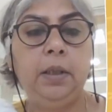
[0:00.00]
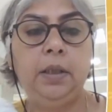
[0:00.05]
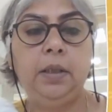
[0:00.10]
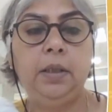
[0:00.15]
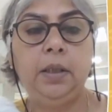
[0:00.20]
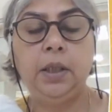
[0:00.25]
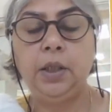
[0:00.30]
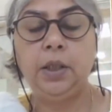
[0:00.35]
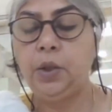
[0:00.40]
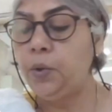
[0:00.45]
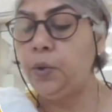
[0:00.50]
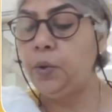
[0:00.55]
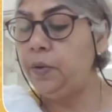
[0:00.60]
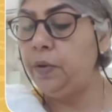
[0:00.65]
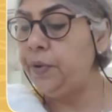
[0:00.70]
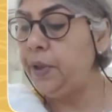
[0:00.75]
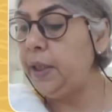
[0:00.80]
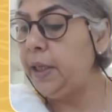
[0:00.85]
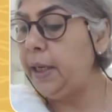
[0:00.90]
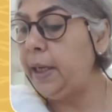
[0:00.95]
This is a
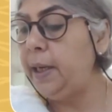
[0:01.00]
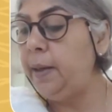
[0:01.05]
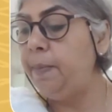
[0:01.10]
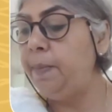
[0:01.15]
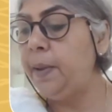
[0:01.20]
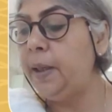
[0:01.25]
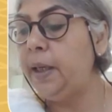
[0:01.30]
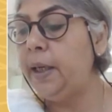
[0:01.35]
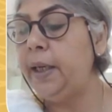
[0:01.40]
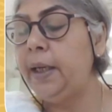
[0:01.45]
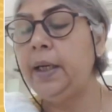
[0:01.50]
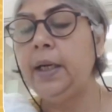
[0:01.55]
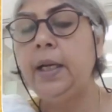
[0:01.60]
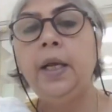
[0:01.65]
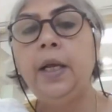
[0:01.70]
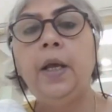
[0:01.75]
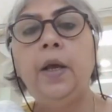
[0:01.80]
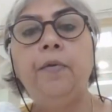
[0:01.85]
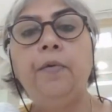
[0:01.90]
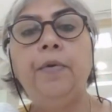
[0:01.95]
toll-free helpline
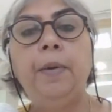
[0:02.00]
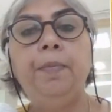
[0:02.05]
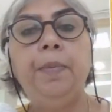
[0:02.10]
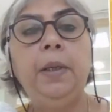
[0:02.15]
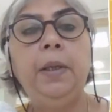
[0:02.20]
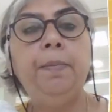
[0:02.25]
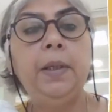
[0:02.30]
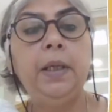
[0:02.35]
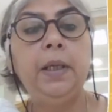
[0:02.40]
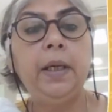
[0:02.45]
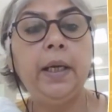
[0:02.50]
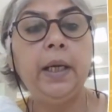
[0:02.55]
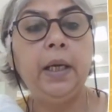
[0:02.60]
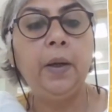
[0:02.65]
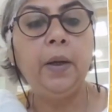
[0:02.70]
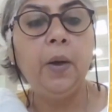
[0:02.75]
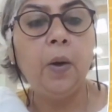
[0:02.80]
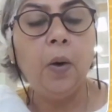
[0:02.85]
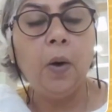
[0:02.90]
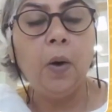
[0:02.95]
where people
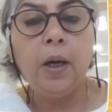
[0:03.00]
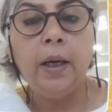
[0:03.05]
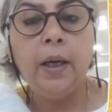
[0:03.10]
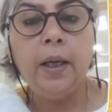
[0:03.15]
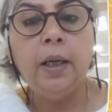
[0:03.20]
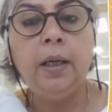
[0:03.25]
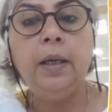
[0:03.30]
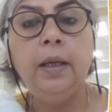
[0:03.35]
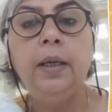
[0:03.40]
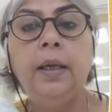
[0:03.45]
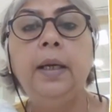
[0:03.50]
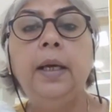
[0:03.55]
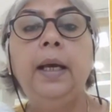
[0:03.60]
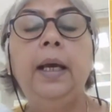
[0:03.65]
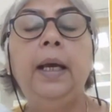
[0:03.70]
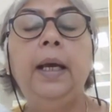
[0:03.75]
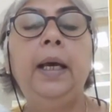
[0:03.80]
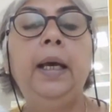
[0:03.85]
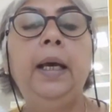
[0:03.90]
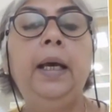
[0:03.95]
can call in,
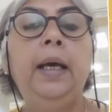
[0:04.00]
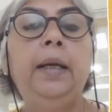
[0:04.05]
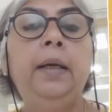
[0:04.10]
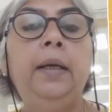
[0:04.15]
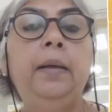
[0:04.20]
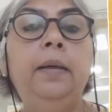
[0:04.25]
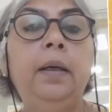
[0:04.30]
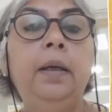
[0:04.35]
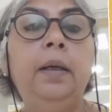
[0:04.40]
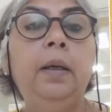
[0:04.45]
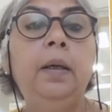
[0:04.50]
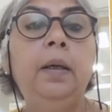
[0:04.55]
and